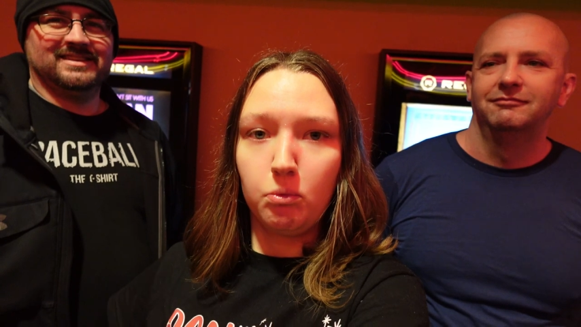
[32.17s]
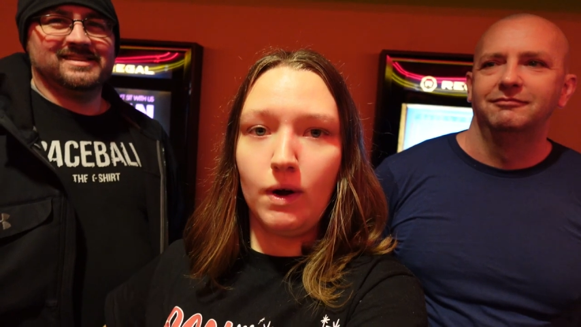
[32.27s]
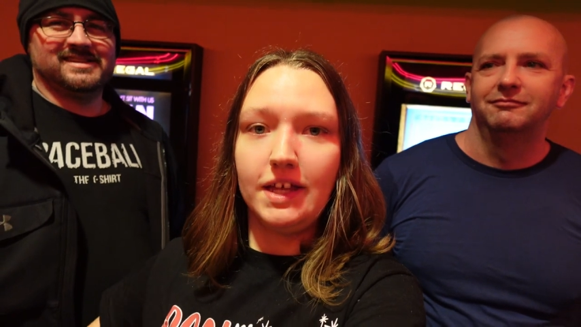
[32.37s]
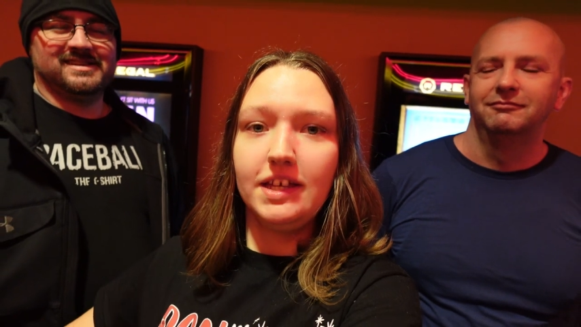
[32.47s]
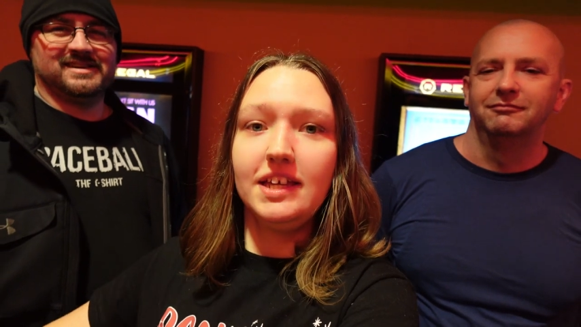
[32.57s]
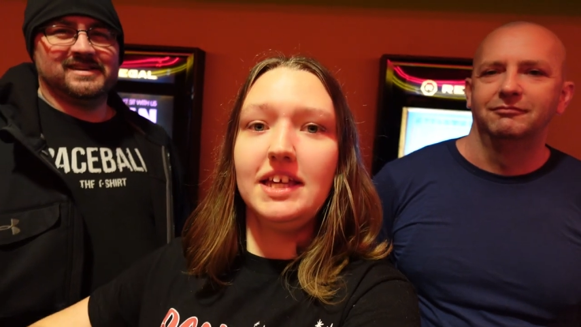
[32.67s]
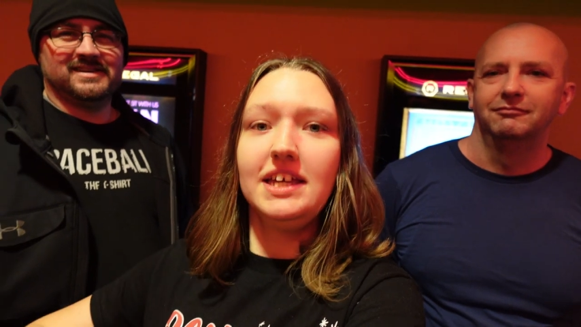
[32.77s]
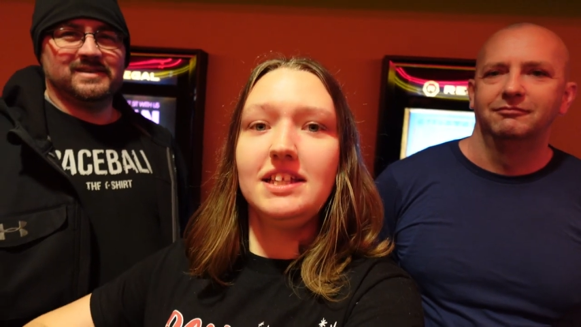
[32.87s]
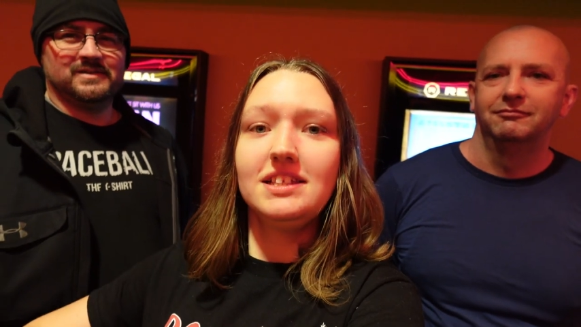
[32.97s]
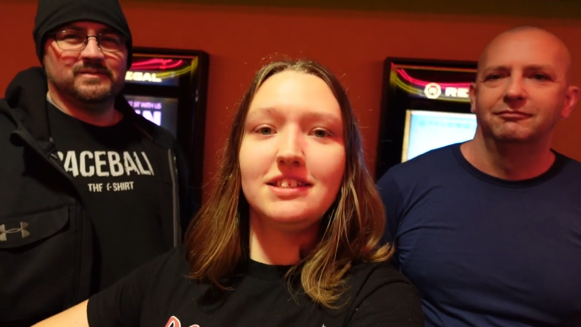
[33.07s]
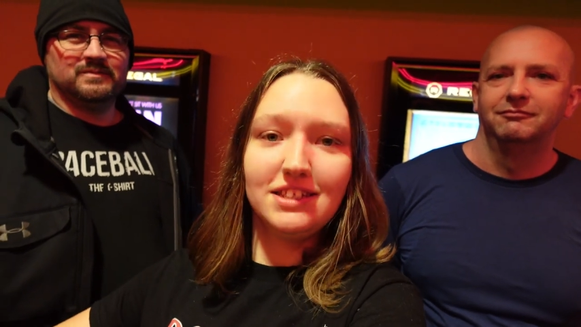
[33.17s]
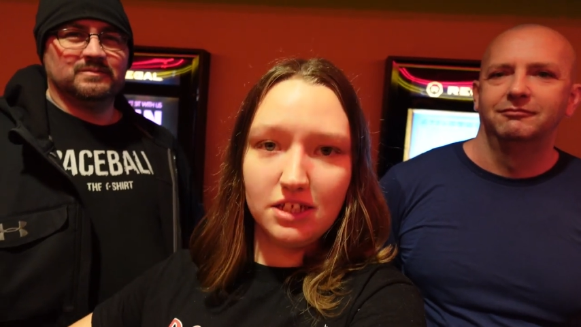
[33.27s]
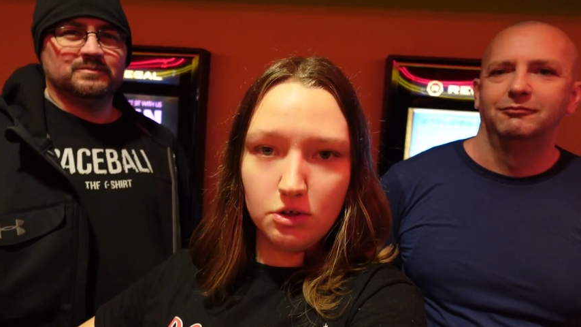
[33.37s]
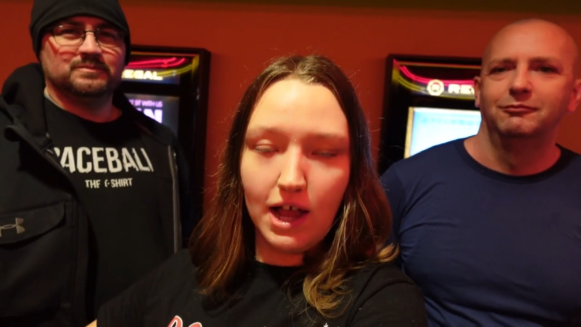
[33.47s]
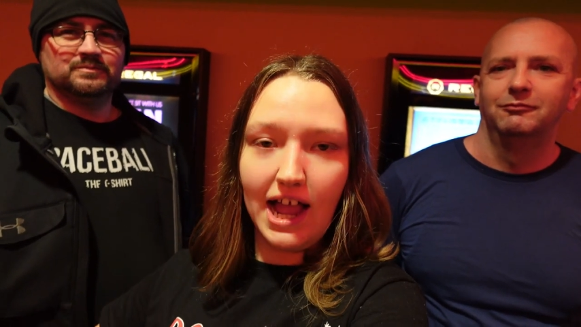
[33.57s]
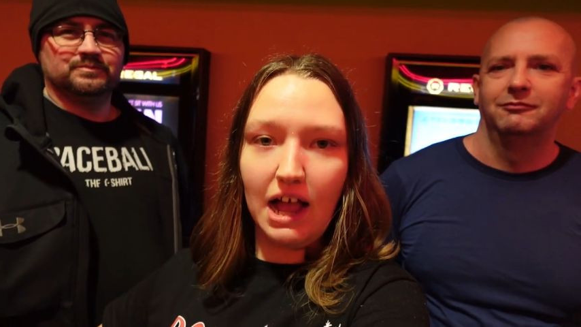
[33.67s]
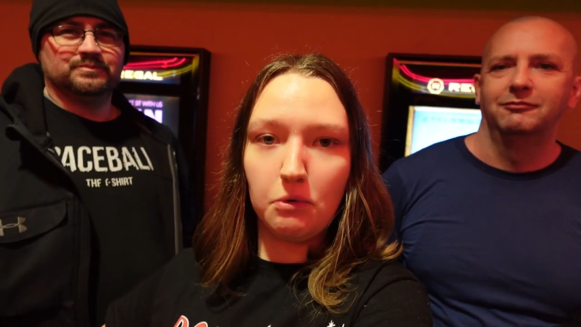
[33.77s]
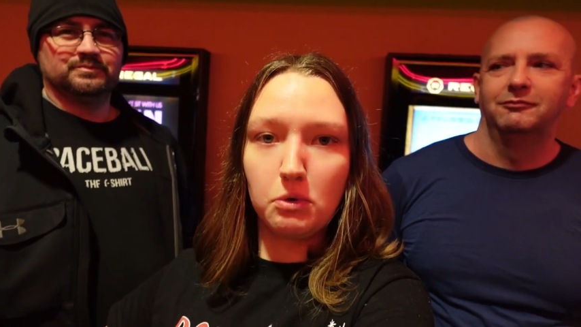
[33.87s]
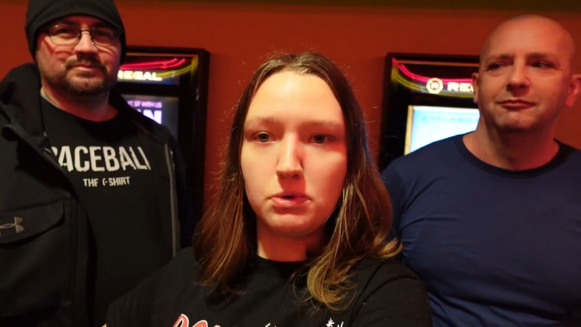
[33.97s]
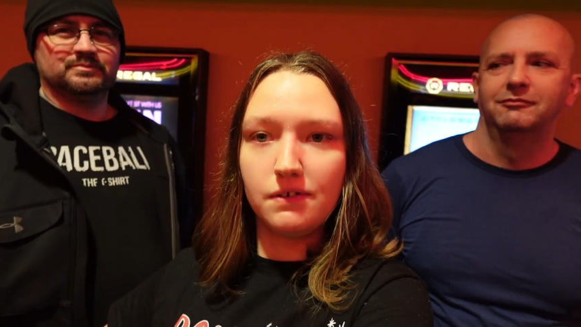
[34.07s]
Speaker 1: right into
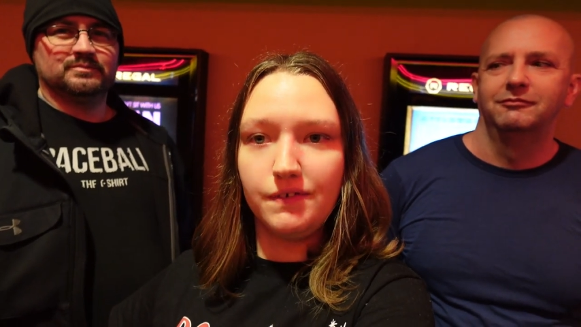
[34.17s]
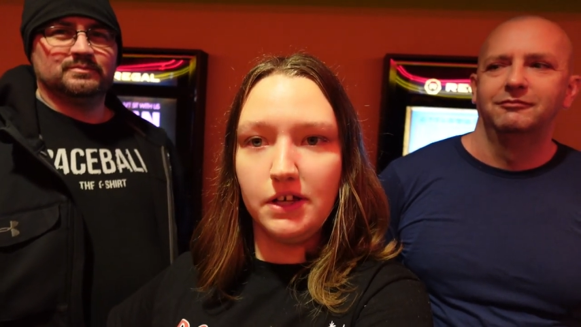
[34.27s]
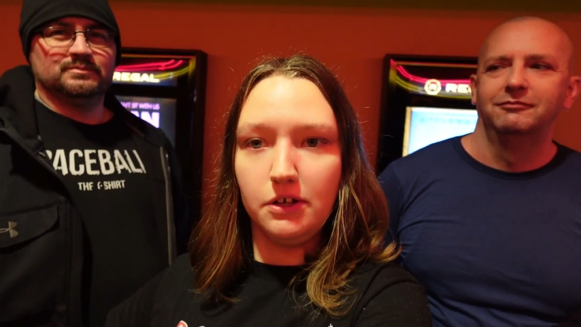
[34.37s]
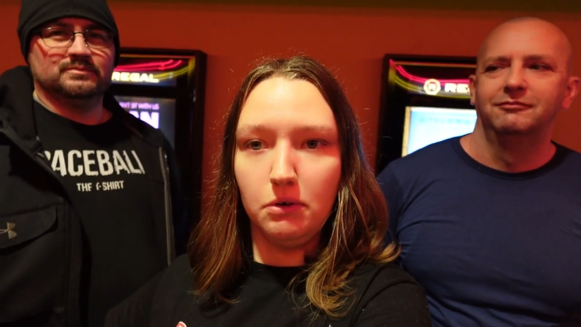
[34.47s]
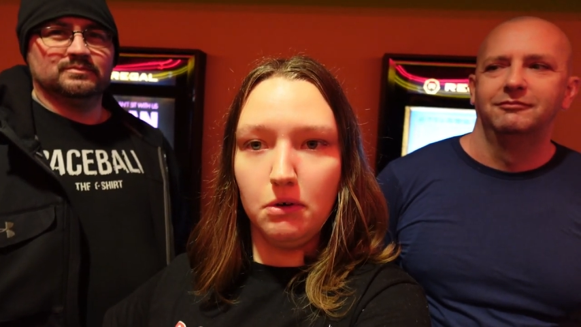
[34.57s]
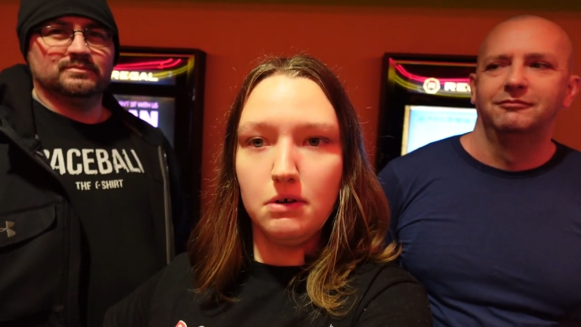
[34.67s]
our review.